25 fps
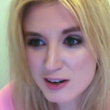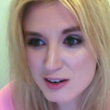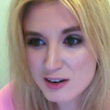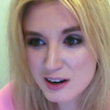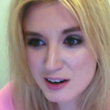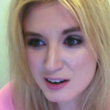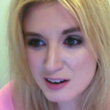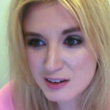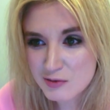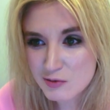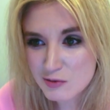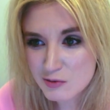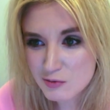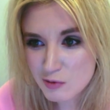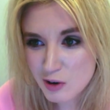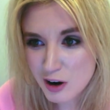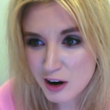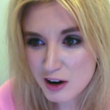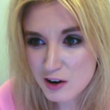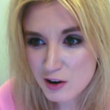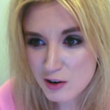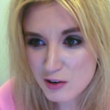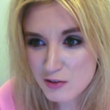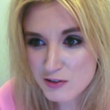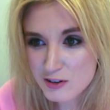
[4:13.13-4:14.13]
in when I
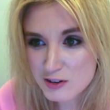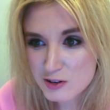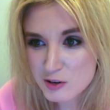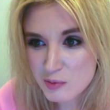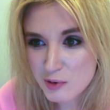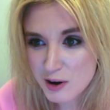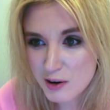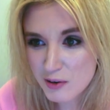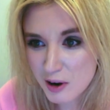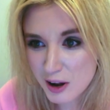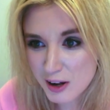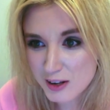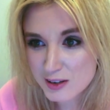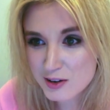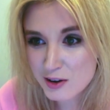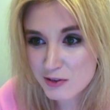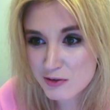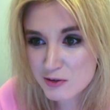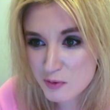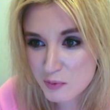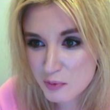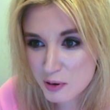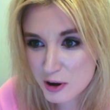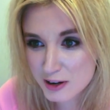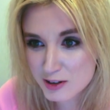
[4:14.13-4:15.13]
go to visit my relatives
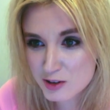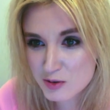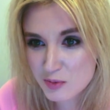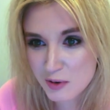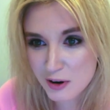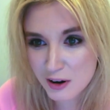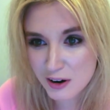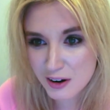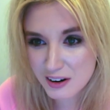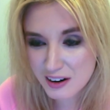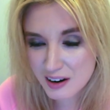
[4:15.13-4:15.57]
in Pittsburgh.